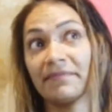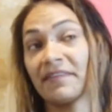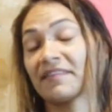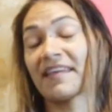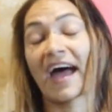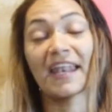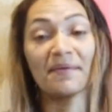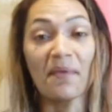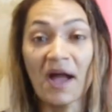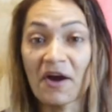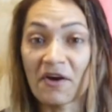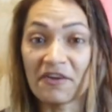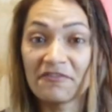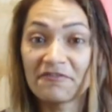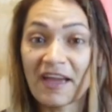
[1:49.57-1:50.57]
starting
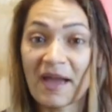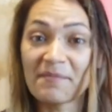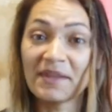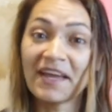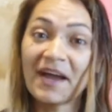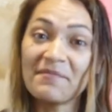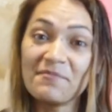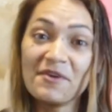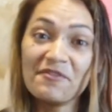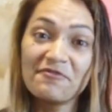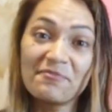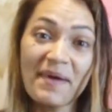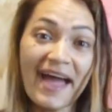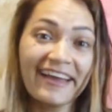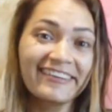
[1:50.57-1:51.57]
my own family, I
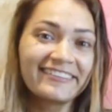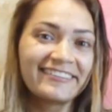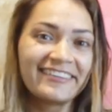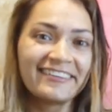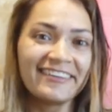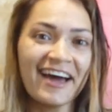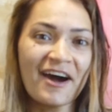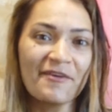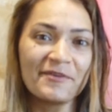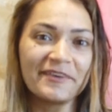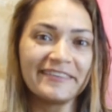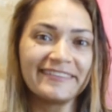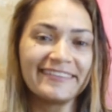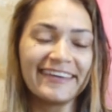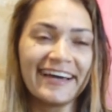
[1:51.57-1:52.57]
moved back to
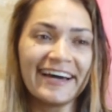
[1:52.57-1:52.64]
Darwin.